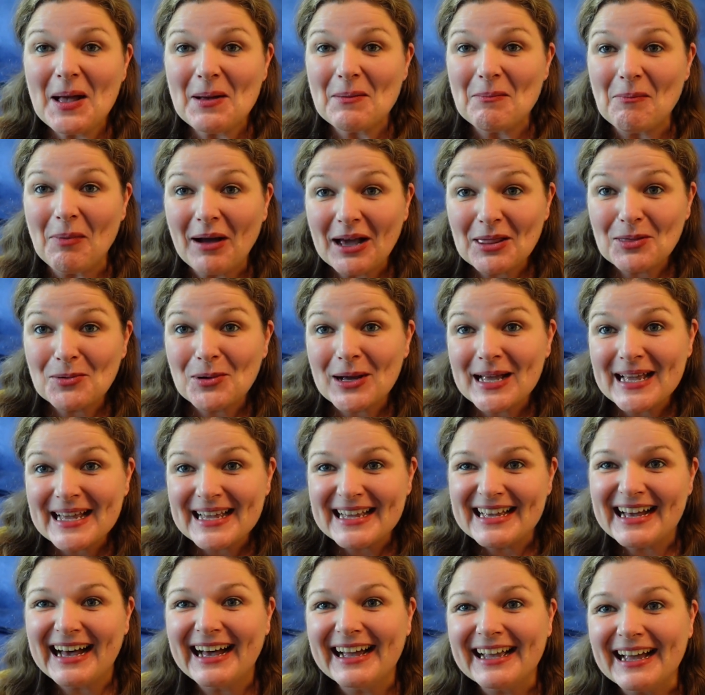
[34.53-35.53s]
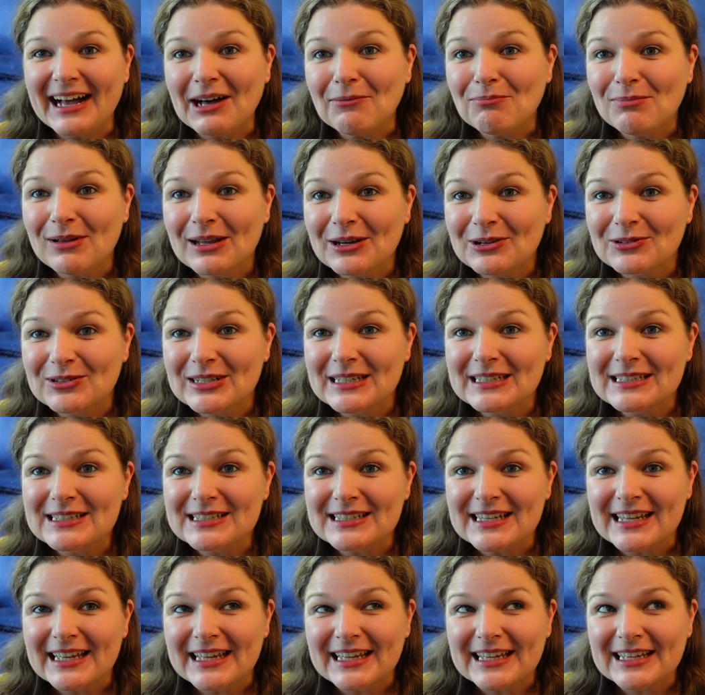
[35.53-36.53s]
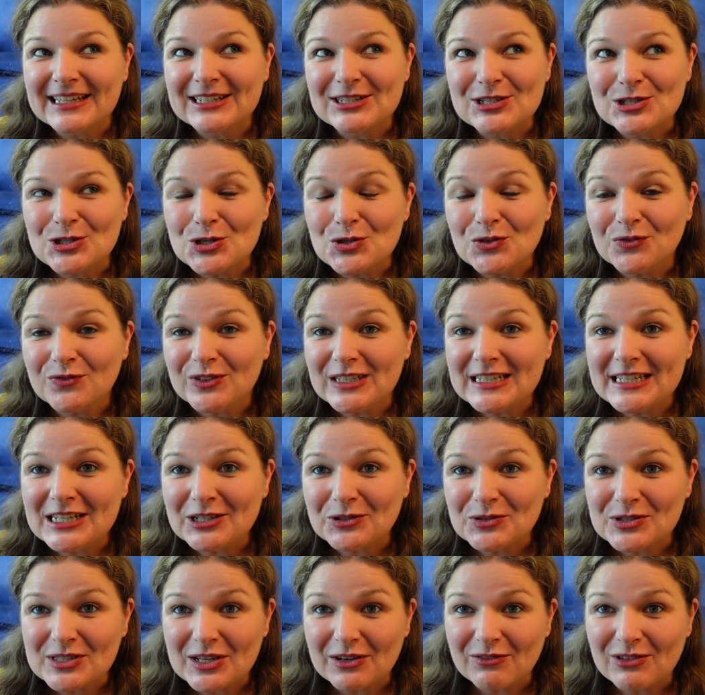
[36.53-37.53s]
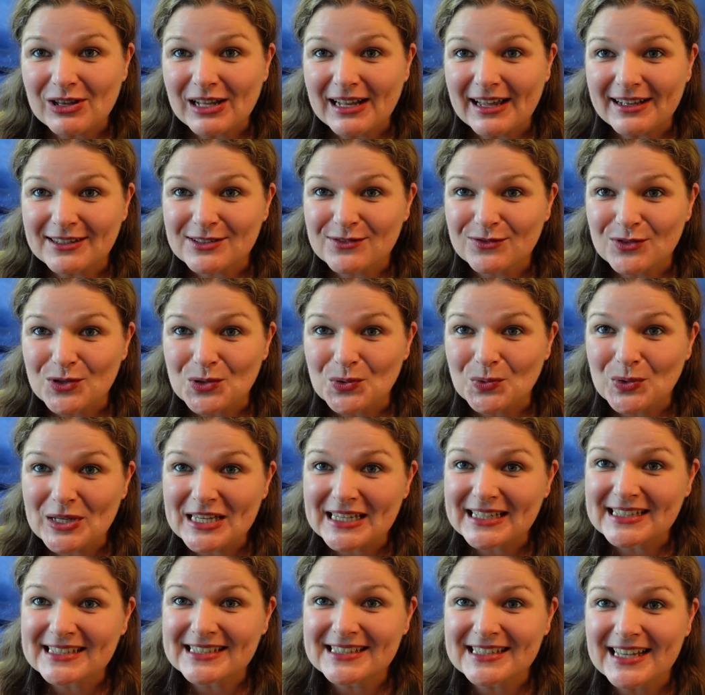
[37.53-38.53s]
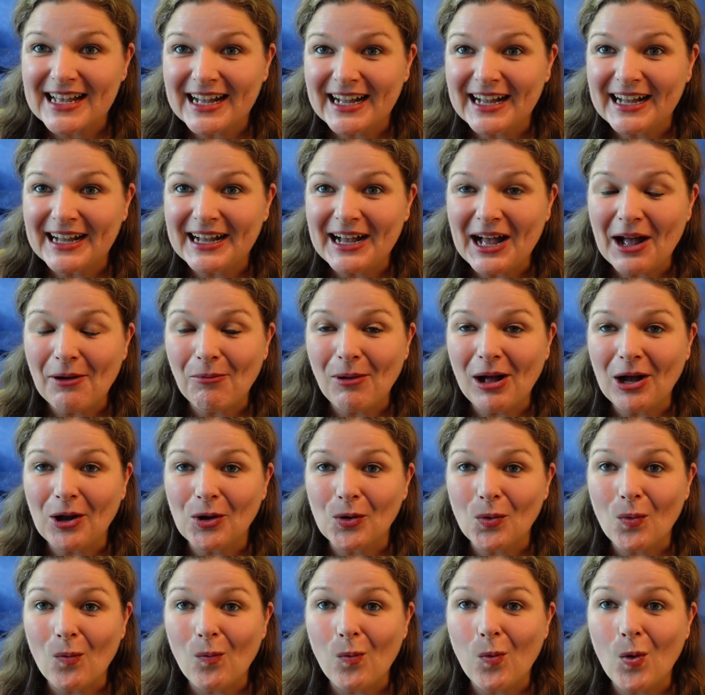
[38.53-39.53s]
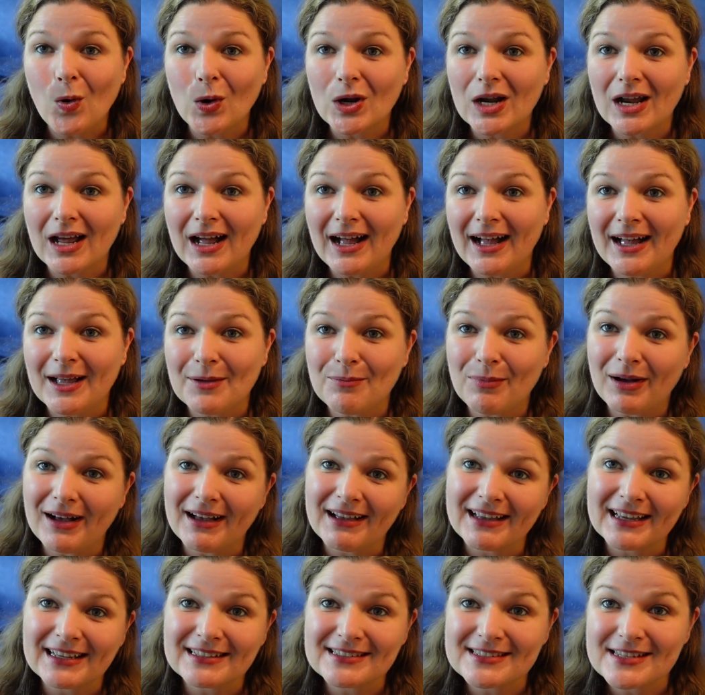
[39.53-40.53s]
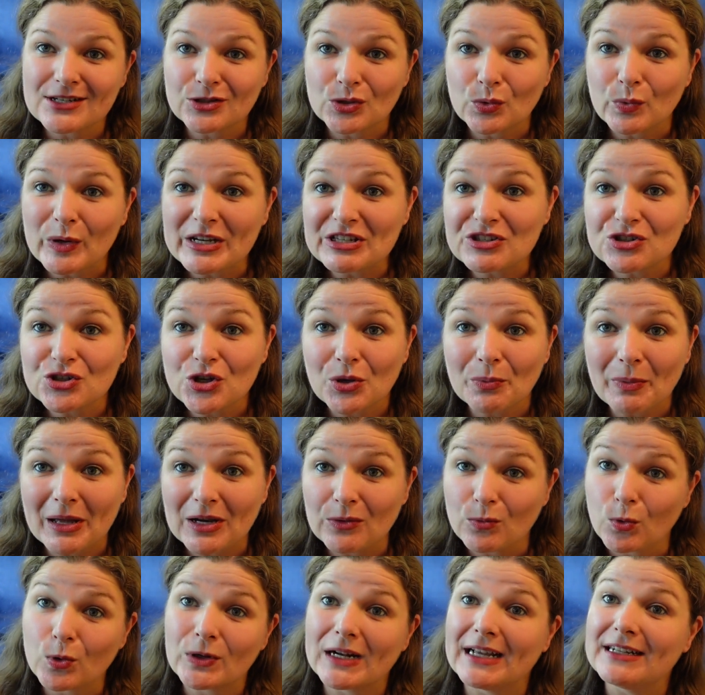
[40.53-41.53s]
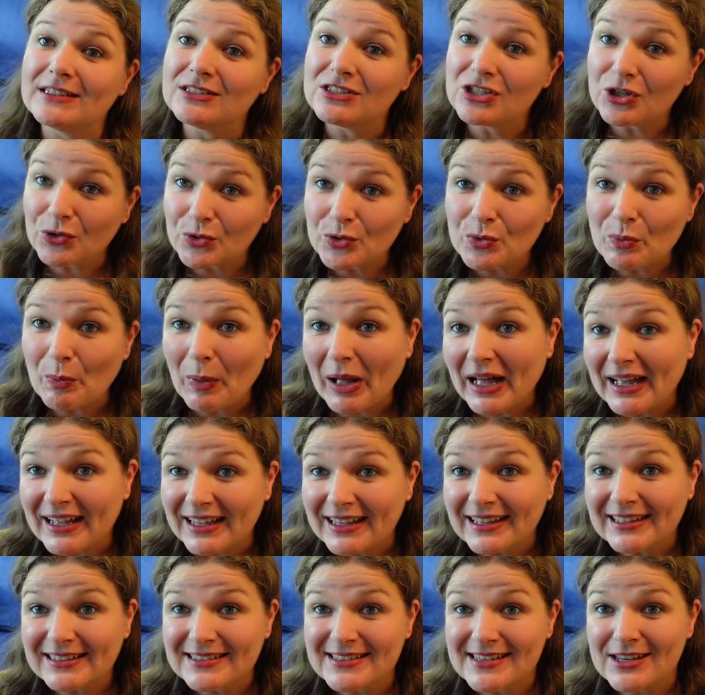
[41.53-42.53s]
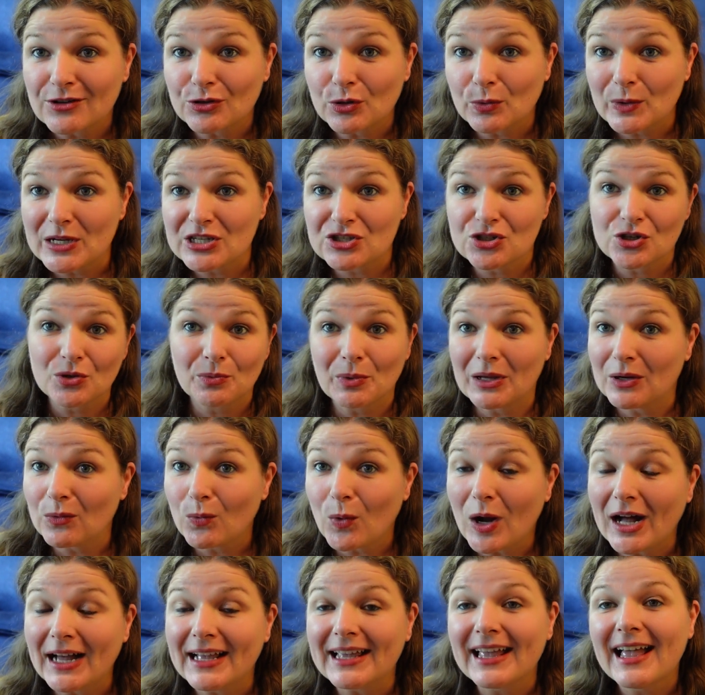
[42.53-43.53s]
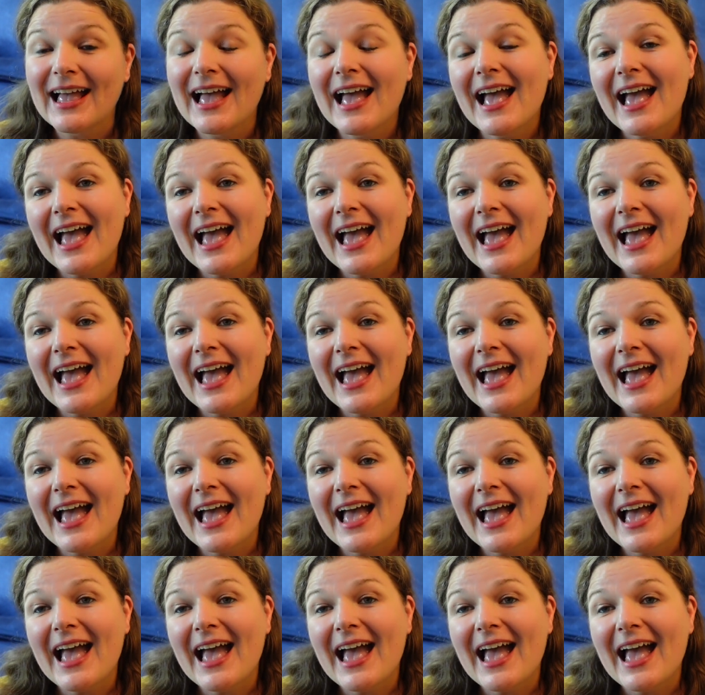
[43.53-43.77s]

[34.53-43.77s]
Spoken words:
By the way, I uploaded 2 videos over the last few weeks about what I buy in Zero Waste Shop and what I don't buy in Zero Waste Shop and why.